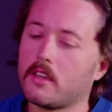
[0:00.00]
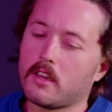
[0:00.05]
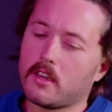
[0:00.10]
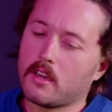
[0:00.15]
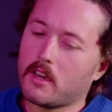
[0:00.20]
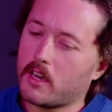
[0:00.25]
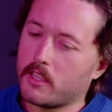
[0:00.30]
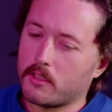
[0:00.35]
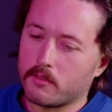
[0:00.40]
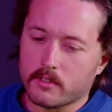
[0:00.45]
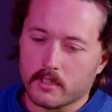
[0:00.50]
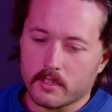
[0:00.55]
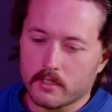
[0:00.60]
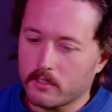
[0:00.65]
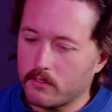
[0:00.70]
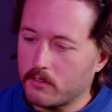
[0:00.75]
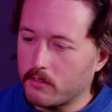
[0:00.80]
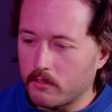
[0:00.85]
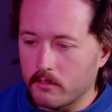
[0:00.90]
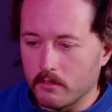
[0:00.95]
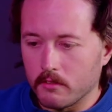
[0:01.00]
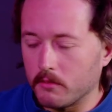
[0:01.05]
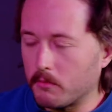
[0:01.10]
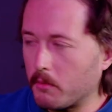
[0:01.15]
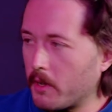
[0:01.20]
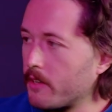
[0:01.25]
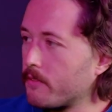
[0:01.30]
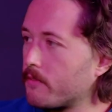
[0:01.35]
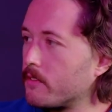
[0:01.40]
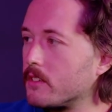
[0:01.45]
And there was just all old
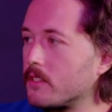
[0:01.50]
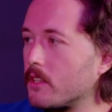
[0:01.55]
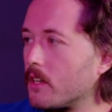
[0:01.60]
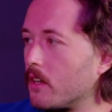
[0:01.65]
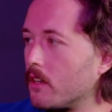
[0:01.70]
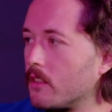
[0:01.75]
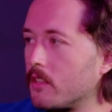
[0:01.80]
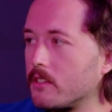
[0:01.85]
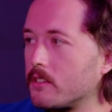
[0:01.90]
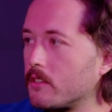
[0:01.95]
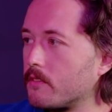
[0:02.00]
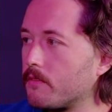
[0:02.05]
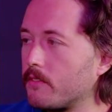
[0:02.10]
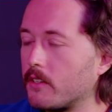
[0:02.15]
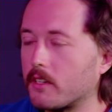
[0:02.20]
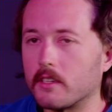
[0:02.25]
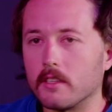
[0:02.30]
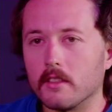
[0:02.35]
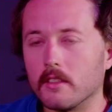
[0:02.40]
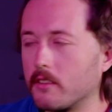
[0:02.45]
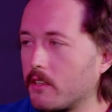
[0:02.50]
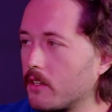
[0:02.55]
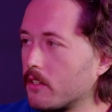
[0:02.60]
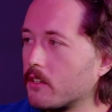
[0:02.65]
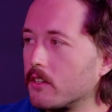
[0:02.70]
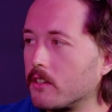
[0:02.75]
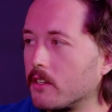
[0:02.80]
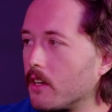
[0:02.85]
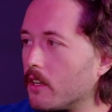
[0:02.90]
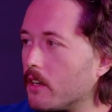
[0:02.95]
wifeys there, and they
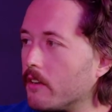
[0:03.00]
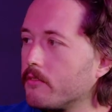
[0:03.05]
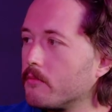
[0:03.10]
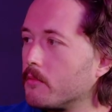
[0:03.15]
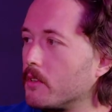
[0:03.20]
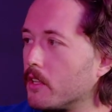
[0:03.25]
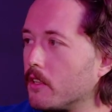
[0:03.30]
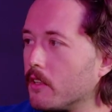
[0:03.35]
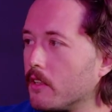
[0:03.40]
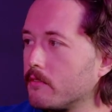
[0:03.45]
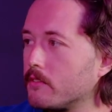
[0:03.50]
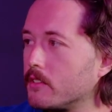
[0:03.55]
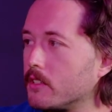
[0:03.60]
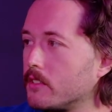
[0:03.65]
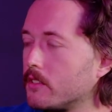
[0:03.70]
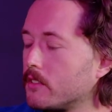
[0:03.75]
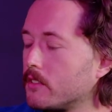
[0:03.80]
couldn't get enough of me. They loved it.